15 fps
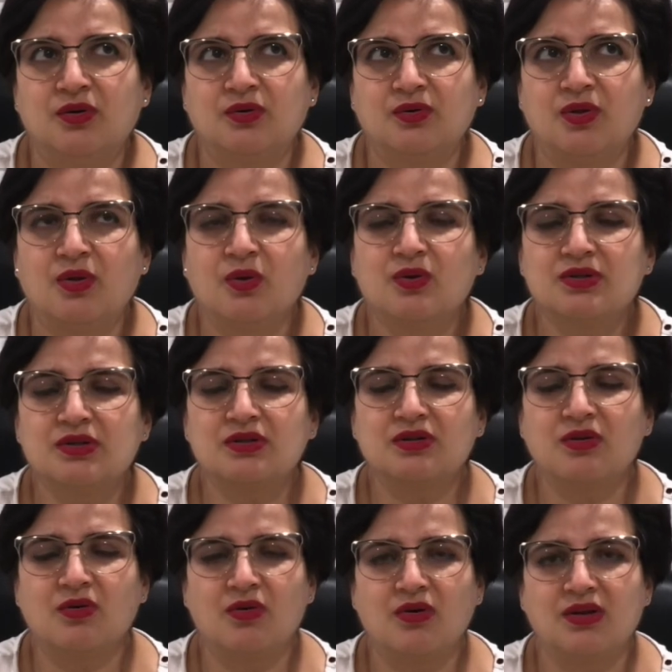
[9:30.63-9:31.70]
those are
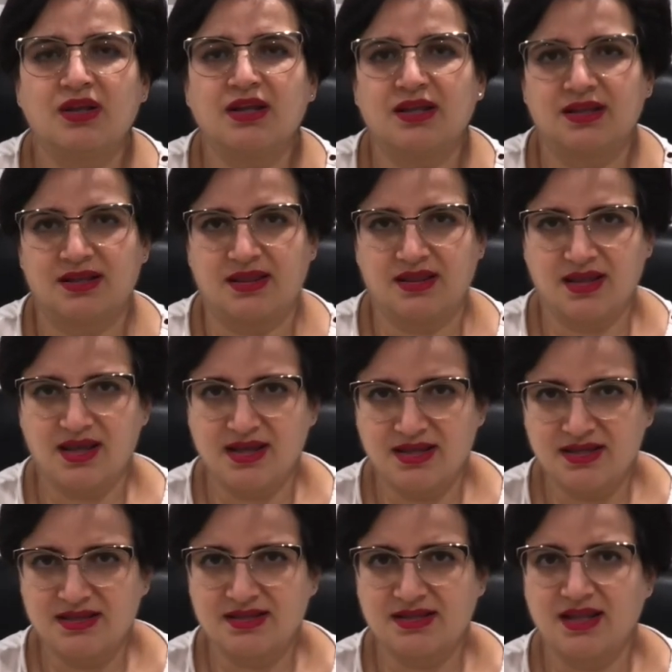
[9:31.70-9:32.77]
all the
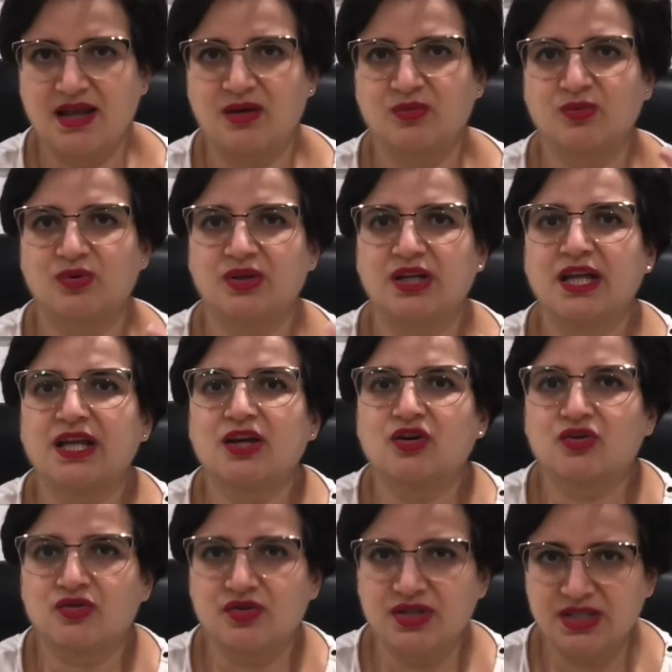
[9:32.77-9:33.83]
things that would
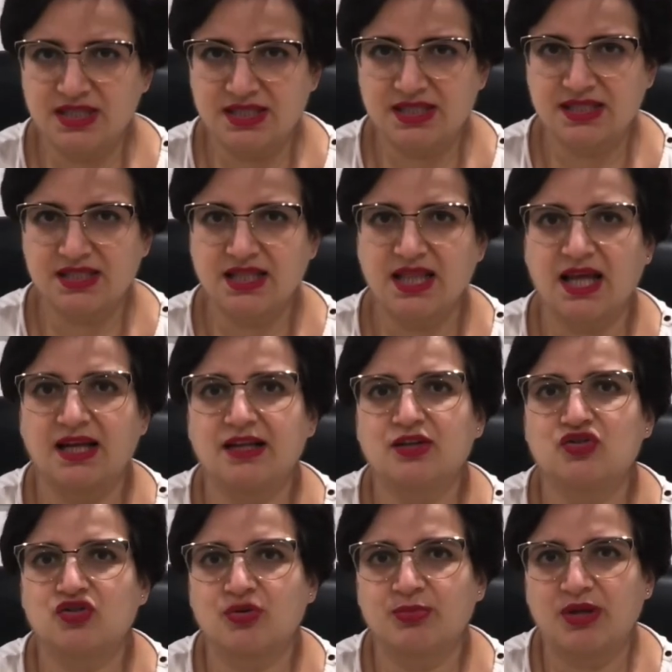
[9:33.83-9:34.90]
increase that
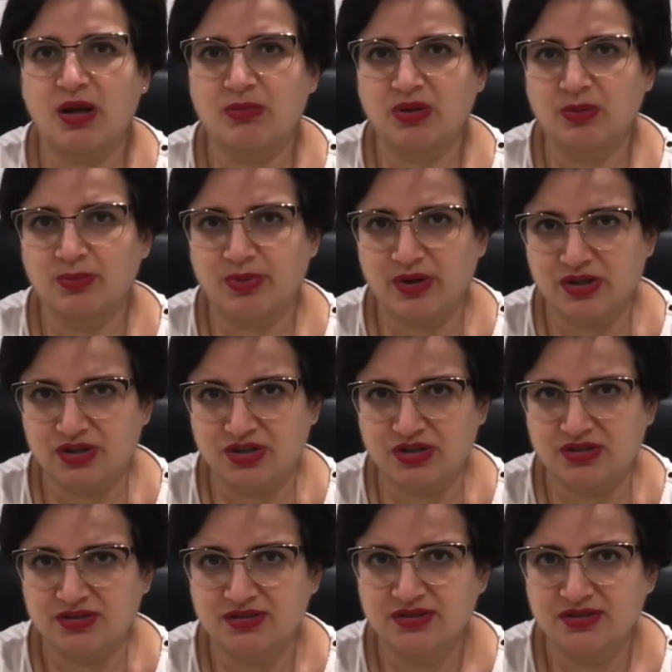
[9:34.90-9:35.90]
intra-abdominal pressure,